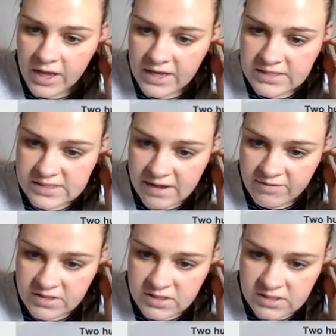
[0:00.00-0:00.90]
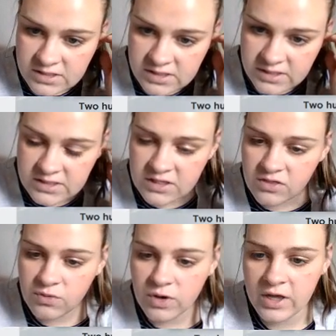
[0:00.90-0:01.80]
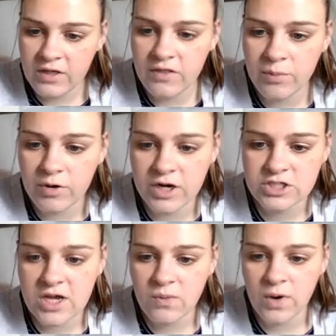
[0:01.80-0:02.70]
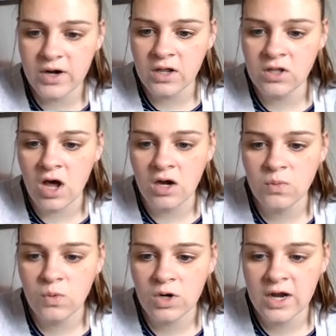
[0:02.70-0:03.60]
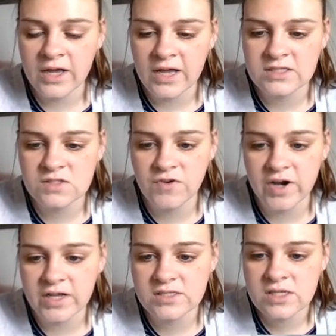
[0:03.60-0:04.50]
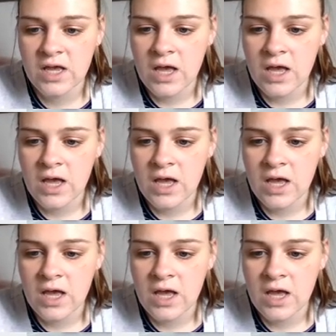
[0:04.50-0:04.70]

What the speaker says: In 1763, the British had won a long war against France,